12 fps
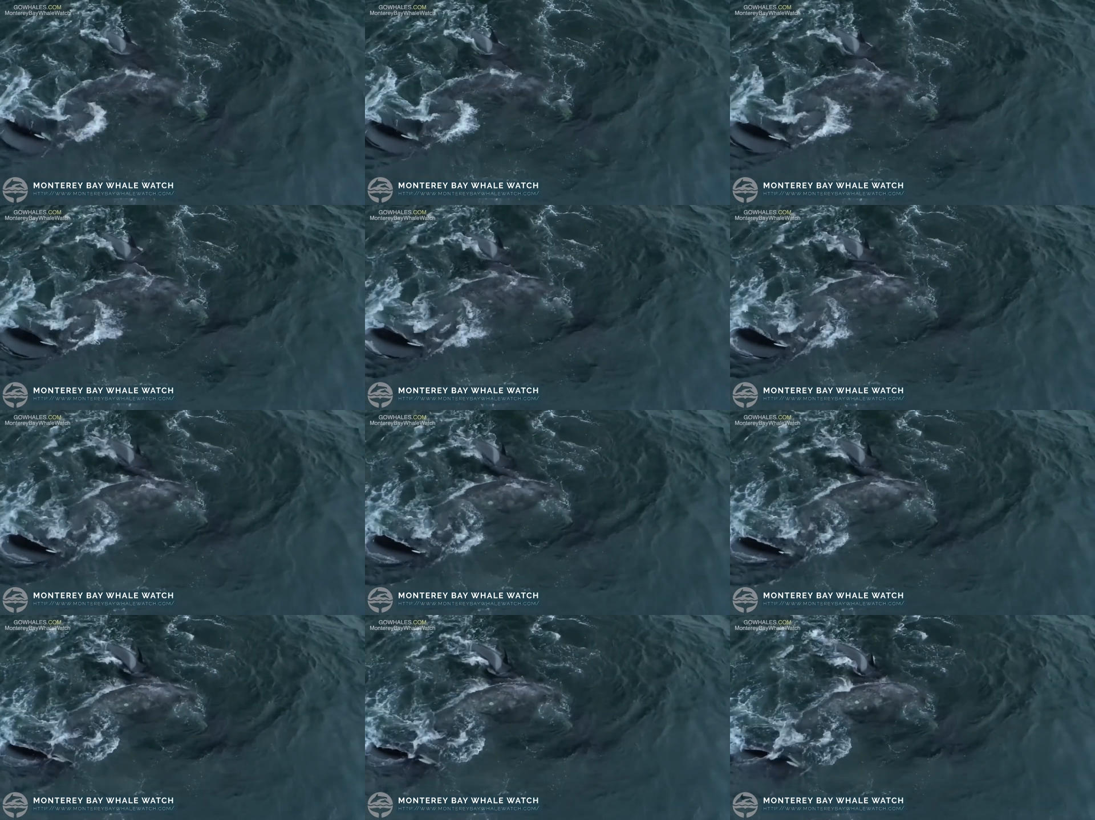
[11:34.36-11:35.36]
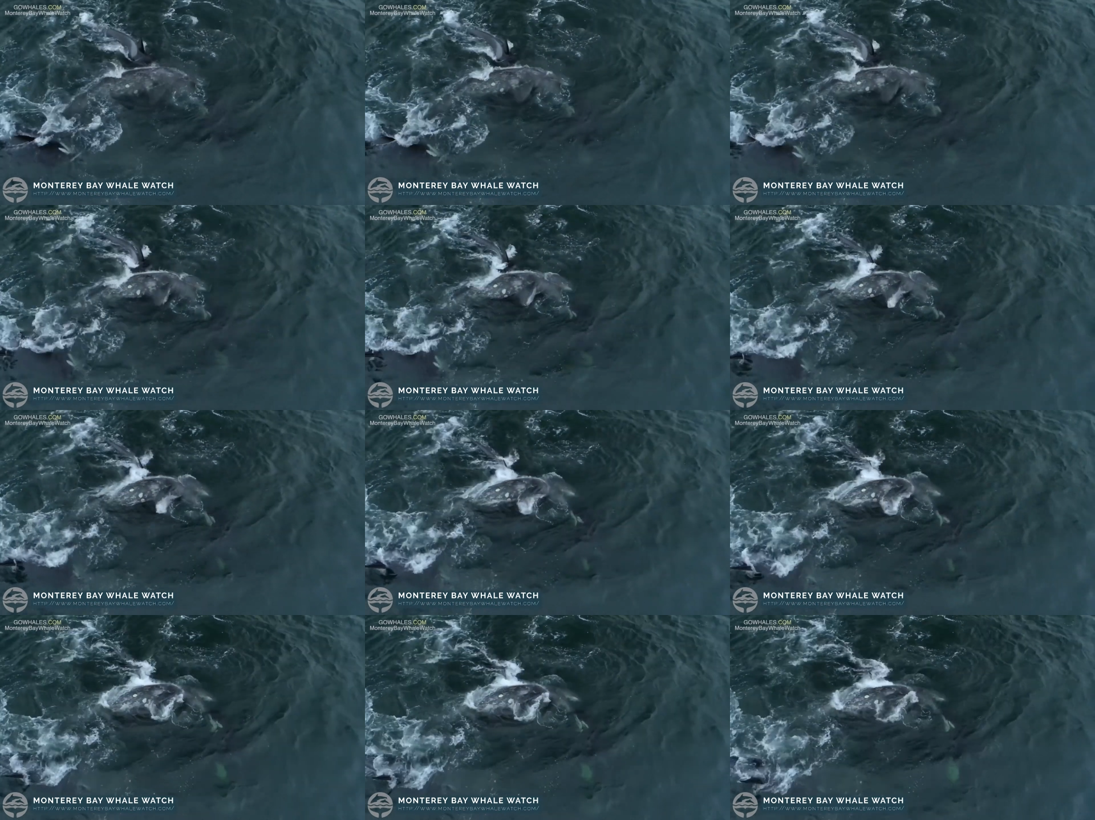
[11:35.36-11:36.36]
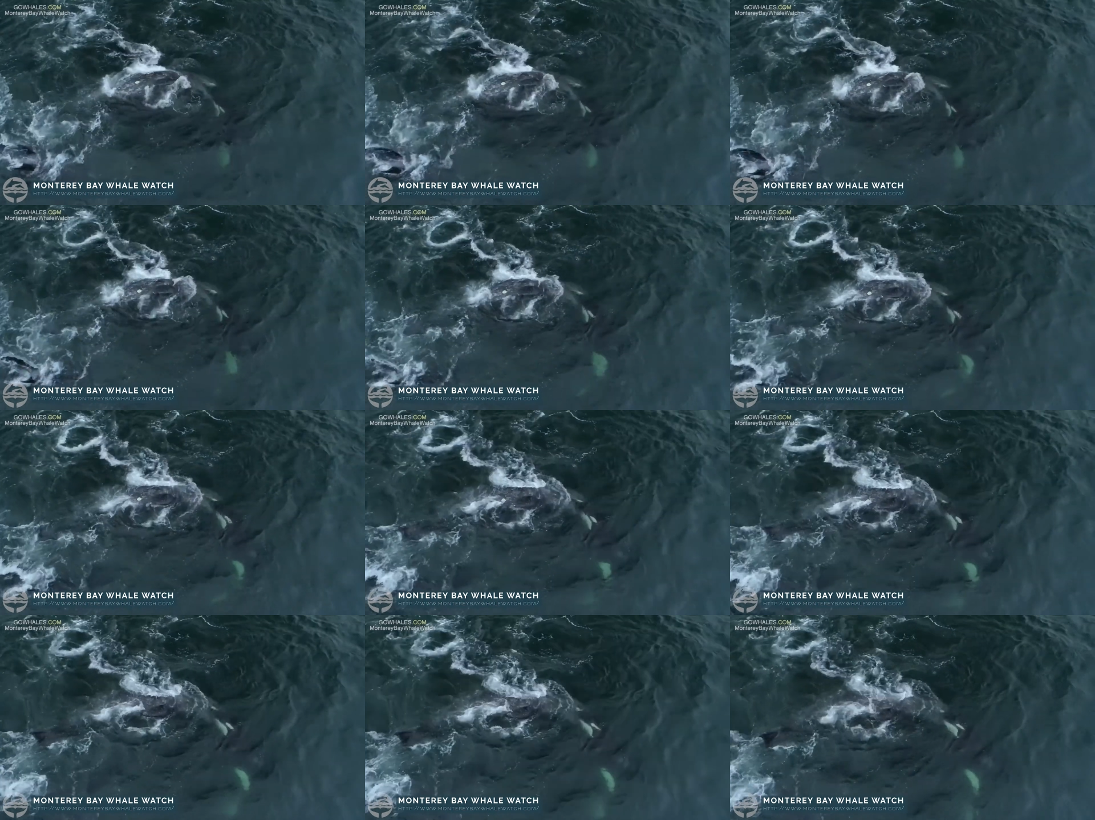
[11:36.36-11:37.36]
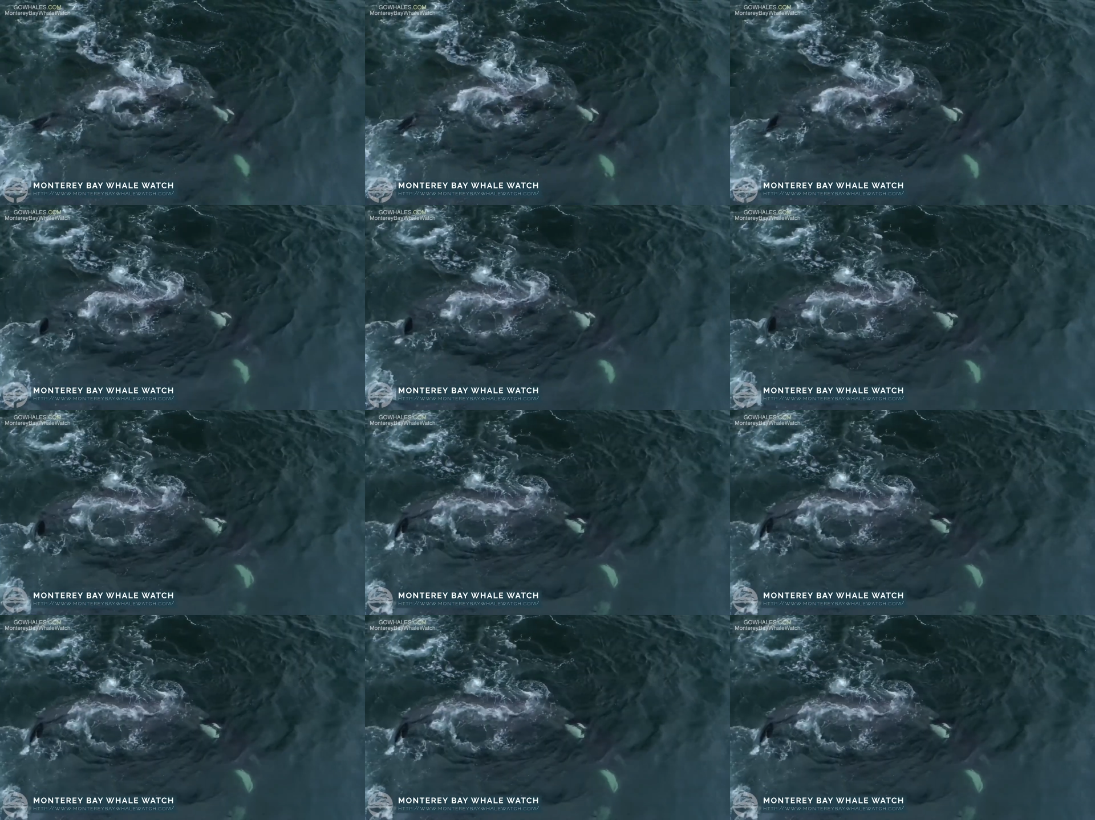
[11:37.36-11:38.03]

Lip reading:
[unreadable: no face in view]